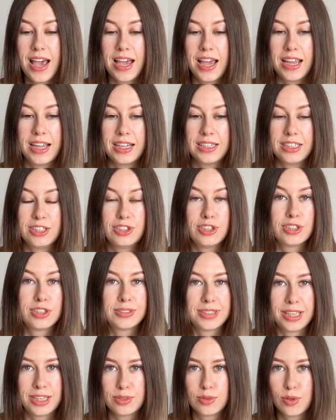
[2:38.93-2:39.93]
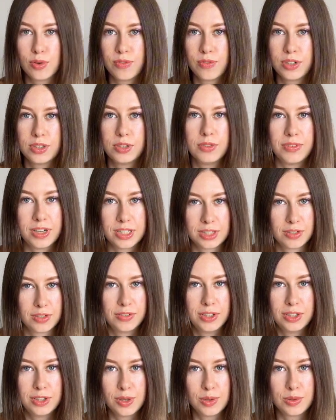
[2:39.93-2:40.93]
and it just takes over the rest of
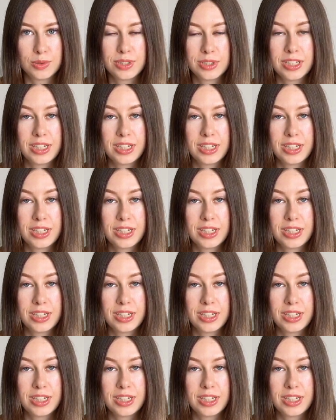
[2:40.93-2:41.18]
the notes.